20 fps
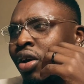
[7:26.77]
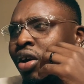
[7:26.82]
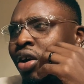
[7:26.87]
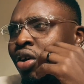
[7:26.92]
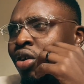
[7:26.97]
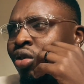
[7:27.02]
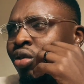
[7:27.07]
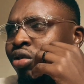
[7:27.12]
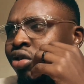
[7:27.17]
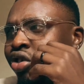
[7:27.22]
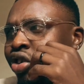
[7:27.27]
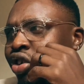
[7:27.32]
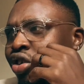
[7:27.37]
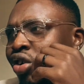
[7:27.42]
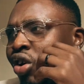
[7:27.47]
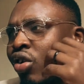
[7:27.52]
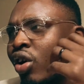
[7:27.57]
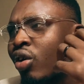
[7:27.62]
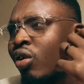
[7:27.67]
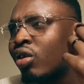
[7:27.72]
She did not
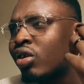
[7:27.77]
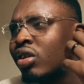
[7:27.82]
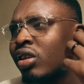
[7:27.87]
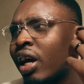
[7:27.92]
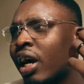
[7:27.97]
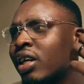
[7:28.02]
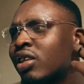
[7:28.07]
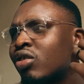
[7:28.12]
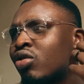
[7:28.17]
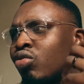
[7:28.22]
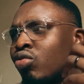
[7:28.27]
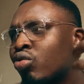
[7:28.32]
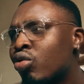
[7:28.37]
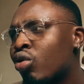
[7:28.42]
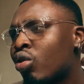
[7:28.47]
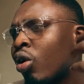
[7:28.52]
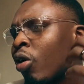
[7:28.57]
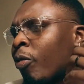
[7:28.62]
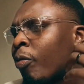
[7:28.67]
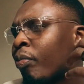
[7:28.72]
recognize the
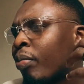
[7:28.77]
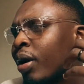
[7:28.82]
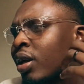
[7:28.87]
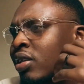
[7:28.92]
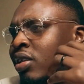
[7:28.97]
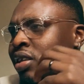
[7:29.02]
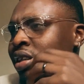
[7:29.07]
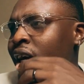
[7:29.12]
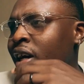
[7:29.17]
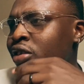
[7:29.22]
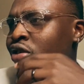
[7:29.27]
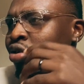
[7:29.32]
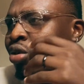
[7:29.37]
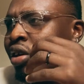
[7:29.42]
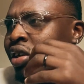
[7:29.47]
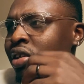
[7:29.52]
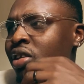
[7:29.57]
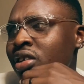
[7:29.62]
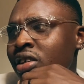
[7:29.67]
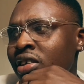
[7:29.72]
role of personal
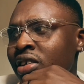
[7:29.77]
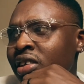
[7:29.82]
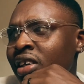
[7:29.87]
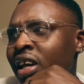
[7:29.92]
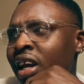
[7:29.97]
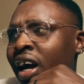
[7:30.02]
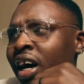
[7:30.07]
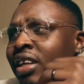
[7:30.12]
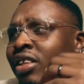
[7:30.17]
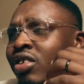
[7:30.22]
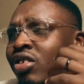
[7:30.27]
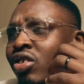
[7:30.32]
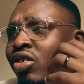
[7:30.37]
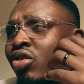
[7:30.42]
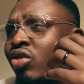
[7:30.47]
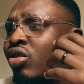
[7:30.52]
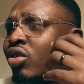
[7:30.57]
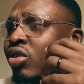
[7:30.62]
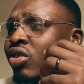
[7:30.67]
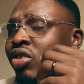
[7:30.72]
choices and
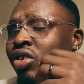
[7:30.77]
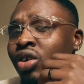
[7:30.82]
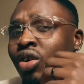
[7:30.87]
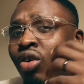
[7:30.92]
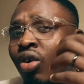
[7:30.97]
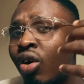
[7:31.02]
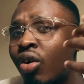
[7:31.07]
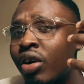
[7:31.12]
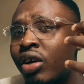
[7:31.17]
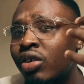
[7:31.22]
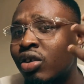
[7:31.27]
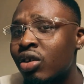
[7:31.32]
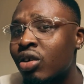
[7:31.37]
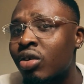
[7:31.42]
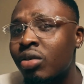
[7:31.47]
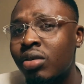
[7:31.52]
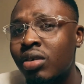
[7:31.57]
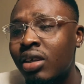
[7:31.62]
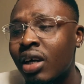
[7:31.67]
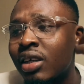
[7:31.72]
decisions in current
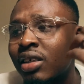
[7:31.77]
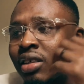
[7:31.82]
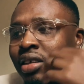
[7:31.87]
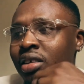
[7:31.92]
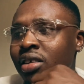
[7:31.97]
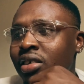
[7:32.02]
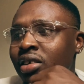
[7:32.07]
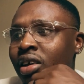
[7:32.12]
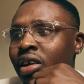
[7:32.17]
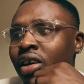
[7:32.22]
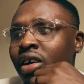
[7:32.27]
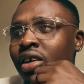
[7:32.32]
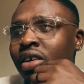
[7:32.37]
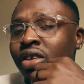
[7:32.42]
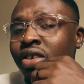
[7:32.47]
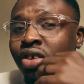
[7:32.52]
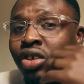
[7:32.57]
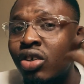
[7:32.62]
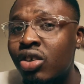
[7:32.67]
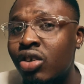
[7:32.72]
circumstances.
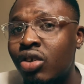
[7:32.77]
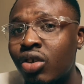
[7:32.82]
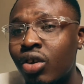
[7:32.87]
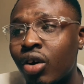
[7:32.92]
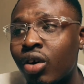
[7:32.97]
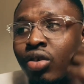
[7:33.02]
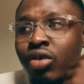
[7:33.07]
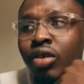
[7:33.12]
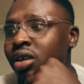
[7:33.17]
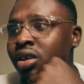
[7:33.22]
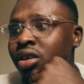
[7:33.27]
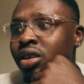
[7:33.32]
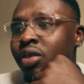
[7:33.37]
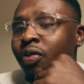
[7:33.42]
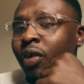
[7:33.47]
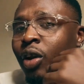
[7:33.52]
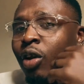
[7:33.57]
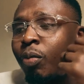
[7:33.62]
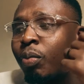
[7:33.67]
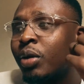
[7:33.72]
She did not.
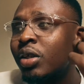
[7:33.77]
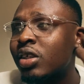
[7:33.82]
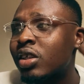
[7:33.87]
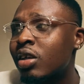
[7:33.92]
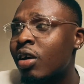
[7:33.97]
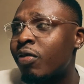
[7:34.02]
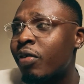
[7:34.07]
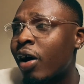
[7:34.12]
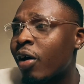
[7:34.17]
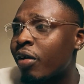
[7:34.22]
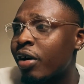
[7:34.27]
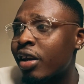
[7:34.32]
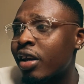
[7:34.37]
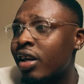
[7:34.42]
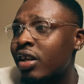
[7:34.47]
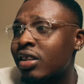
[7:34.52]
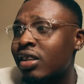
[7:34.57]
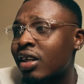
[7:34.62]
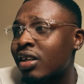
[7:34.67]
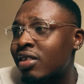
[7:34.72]
Developing self
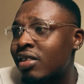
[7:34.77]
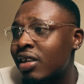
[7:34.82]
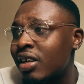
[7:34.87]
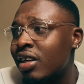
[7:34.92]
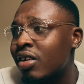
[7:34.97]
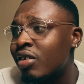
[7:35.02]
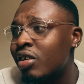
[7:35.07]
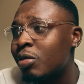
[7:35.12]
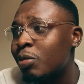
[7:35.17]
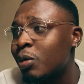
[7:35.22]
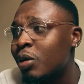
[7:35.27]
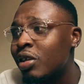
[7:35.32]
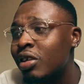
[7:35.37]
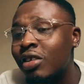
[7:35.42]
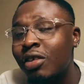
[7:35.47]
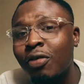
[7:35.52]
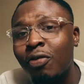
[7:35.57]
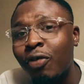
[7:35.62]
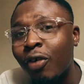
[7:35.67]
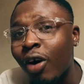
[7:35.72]
awareness and taking
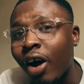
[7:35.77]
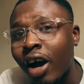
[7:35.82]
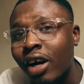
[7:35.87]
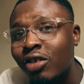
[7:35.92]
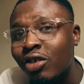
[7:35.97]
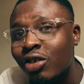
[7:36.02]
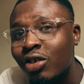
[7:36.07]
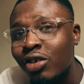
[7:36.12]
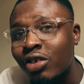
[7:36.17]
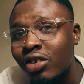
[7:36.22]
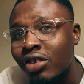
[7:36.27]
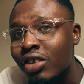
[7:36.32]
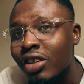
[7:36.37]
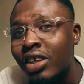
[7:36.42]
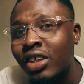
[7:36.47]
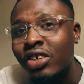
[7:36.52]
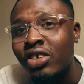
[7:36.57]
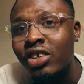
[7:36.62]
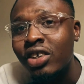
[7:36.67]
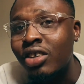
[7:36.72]
responsibility for actions.
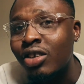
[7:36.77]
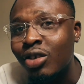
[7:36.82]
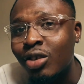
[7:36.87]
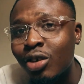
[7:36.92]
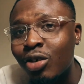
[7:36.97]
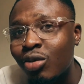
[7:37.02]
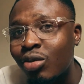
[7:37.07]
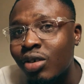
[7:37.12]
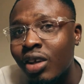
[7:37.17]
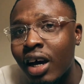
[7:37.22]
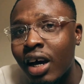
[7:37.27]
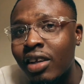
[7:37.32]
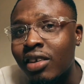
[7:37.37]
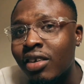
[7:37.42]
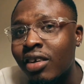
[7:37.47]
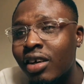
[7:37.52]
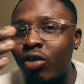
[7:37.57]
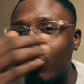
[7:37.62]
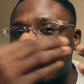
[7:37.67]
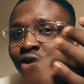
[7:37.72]
She did not do
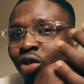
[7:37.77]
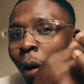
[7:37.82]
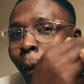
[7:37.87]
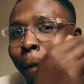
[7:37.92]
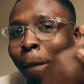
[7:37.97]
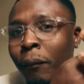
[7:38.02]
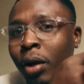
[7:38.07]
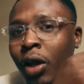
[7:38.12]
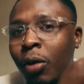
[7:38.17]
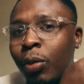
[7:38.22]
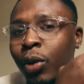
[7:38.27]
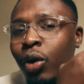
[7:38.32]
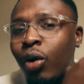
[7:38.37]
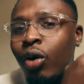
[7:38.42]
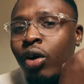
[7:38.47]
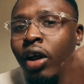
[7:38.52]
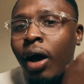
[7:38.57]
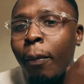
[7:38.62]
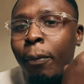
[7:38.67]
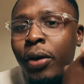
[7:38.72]
that. So stop blaming
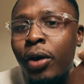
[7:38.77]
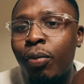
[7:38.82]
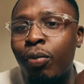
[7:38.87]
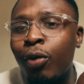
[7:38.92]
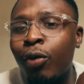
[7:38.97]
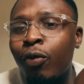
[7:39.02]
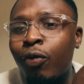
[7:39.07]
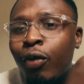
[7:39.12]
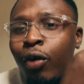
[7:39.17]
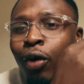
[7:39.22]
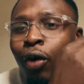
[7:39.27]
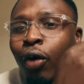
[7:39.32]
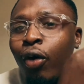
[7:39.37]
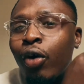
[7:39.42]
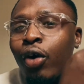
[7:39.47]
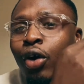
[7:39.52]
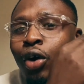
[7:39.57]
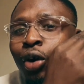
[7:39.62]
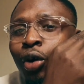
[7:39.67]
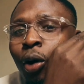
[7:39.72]
other people
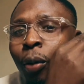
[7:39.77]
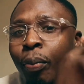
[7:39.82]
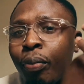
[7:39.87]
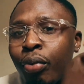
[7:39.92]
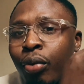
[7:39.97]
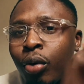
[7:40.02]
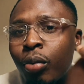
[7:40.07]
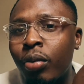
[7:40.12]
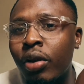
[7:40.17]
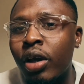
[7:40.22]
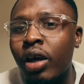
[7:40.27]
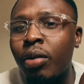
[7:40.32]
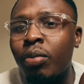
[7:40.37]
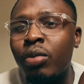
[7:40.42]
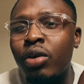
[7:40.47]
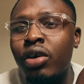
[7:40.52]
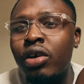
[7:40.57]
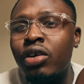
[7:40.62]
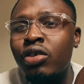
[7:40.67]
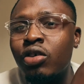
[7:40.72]
for your
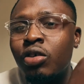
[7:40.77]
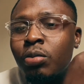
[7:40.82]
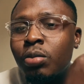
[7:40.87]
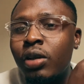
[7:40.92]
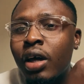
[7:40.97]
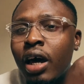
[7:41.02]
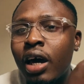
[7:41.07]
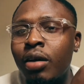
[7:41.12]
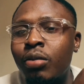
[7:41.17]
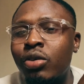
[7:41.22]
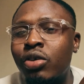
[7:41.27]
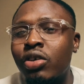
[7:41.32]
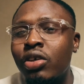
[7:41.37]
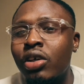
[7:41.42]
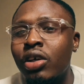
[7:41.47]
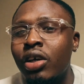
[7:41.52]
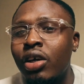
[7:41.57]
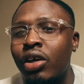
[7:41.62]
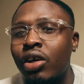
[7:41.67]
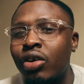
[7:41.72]
problem. Sometimes
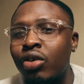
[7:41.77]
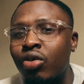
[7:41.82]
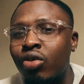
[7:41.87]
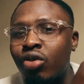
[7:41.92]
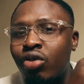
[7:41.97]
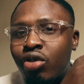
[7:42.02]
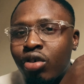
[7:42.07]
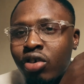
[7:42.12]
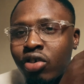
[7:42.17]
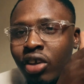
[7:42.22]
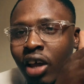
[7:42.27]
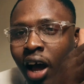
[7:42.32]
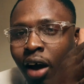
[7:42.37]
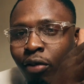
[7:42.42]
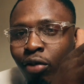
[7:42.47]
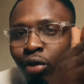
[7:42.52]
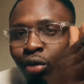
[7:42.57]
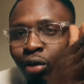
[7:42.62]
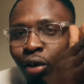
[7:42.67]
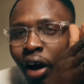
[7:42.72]
you just
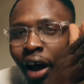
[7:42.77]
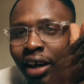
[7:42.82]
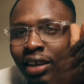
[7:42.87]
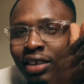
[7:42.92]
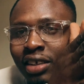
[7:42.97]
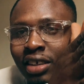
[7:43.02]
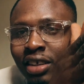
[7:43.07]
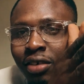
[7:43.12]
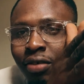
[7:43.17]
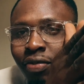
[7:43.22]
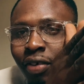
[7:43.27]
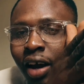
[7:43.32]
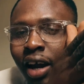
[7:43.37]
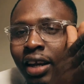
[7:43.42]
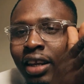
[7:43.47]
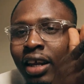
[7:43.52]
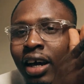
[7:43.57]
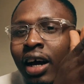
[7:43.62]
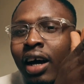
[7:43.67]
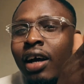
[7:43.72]
have to identify
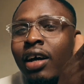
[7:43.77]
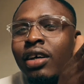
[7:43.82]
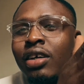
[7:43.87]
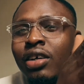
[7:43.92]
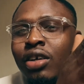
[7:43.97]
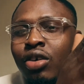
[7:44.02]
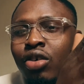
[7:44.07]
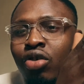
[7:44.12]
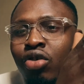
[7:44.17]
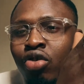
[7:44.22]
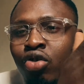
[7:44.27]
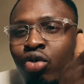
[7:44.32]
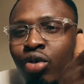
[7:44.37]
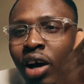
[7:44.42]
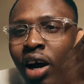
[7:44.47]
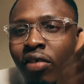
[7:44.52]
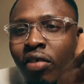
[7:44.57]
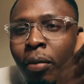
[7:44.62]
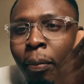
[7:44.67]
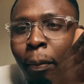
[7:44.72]
that you
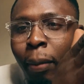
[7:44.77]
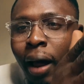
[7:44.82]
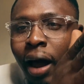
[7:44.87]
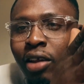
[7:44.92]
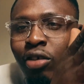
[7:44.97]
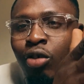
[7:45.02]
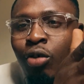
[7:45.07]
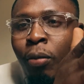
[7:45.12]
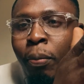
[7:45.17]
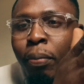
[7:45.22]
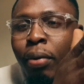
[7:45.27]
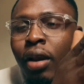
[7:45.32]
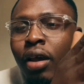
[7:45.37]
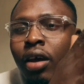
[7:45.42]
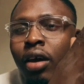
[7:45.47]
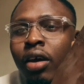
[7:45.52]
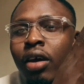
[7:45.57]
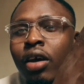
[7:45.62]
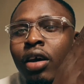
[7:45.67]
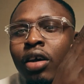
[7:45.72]
have a part to
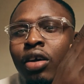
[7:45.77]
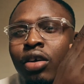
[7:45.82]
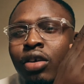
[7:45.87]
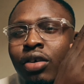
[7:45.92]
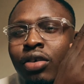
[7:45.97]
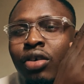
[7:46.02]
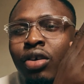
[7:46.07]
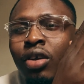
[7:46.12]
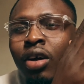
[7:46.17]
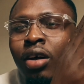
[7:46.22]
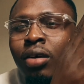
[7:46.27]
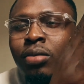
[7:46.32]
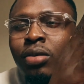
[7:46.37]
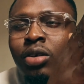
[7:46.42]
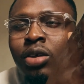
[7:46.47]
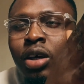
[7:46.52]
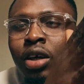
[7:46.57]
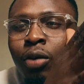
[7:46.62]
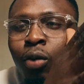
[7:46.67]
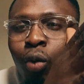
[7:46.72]
play. You know what I'm
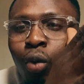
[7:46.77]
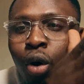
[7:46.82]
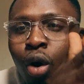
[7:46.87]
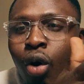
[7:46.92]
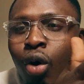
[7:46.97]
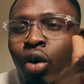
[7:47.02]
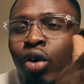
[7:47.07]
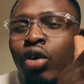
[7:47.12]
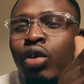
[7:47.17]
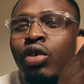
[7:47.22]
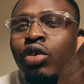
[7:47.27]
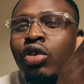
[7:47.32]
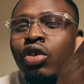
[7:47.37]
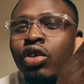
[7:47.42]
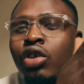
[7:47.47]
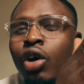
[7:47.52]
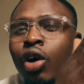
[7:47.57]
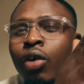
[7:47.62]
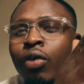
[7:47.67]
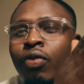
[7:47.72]
saying? Work on
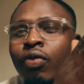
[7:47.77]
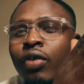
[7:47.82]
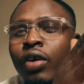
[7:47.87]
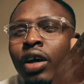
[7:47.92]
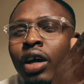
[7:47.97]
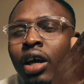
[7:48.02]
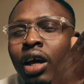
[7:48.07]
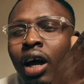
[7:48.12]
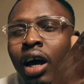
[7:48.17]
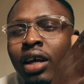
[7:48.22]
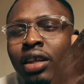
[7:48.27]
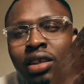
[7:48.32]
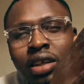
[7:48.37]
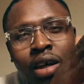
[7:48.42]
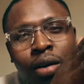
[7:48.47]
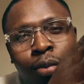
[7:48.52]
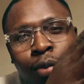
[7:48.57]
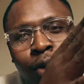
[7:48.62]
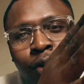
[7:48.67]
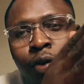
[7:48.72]
yourself, and
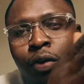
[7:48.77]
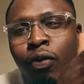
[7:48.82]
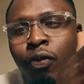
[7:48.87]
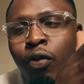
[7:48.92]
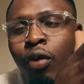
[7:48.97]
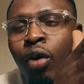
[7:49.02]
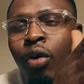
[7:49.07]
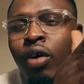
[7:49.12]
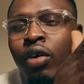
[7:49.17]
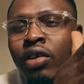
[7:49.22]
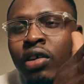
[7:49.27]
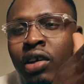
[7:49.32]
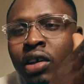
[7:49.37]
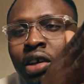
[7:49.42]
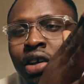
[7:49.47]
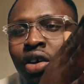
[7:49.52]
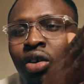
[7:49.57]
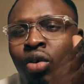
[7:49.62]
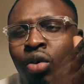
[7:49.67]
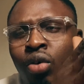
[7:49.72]
then moving forward,
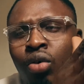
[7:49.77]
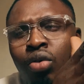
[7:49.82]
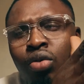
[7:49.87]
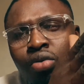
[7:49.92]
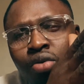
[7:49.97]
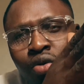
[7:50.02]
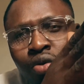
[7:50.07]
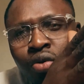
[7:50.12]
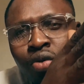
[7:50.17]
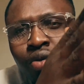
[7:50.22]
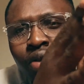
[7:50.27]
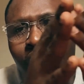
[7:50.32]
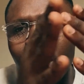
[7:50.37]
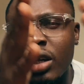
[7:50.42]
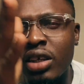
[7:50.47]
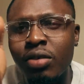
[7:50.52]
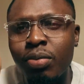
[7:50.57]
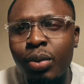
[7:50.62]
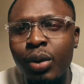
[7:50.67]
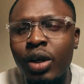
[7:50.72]
you
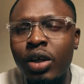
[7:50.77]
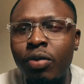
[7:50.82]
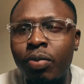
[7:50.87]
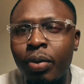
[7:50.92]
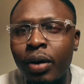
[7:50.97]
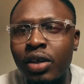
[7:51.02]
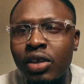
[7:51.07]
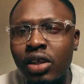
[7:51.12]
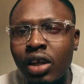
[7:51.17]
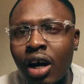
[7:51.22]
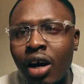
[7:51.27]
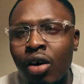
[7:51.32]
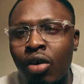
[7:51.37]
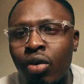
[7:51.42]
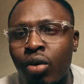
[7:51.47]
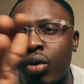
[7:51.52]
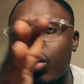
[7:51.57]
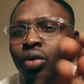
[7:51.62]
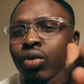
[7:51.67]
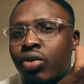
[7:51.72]
experience personal
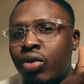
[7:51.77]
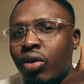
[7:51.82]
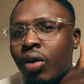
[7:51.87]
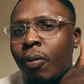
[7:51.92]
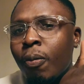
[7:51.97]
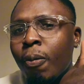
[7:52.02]
growth